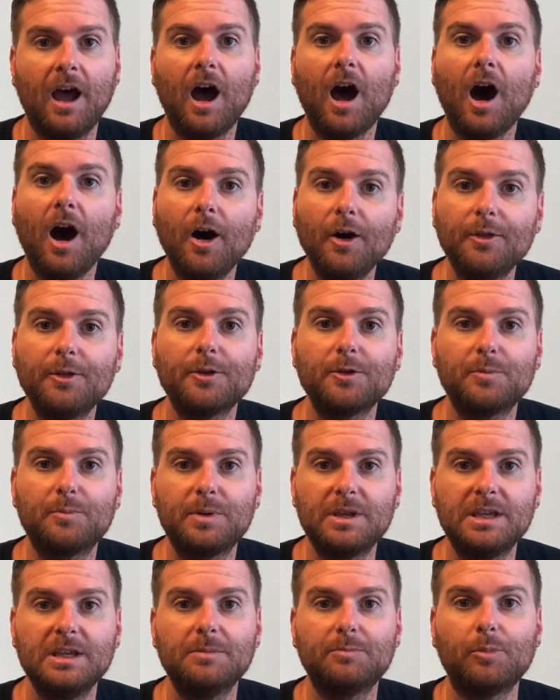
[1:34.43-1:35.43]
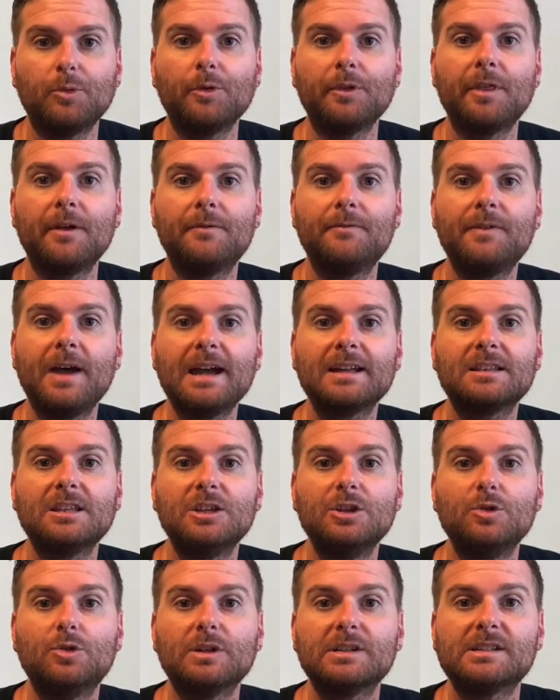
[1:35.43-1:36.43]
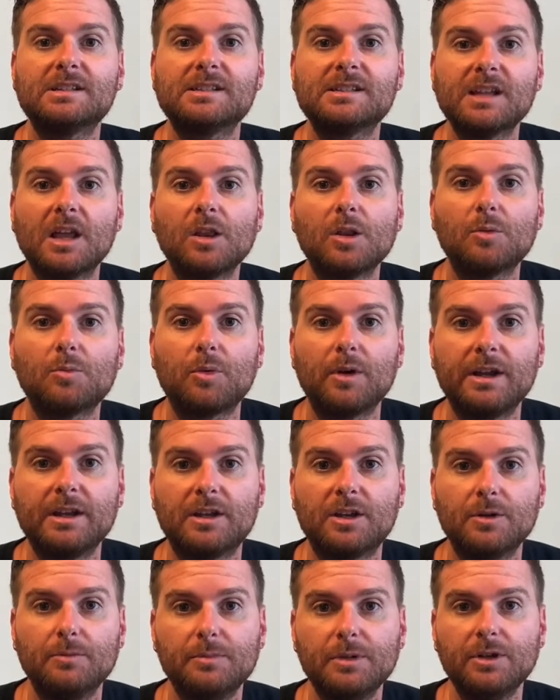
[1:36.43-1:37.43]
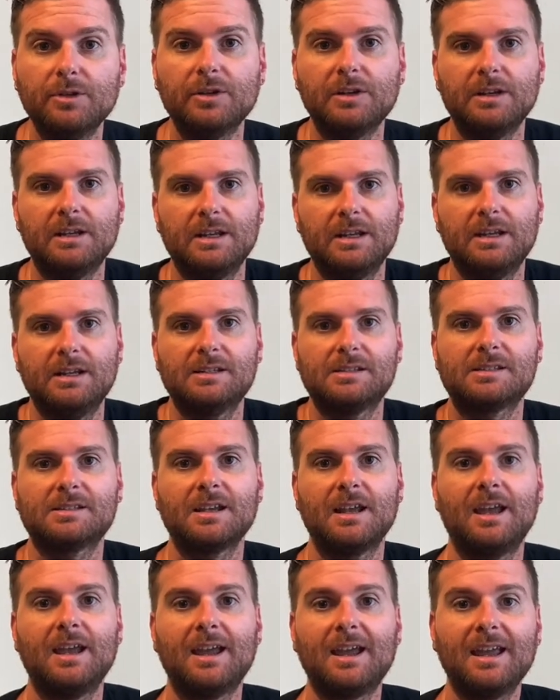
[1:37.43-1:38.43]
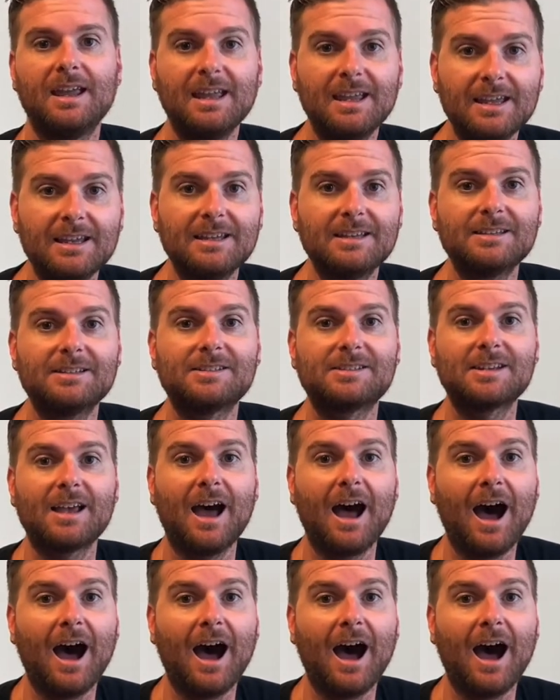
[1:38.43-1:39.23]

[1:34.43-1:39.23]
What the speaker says: other people, the fact that you can celebrate communities is,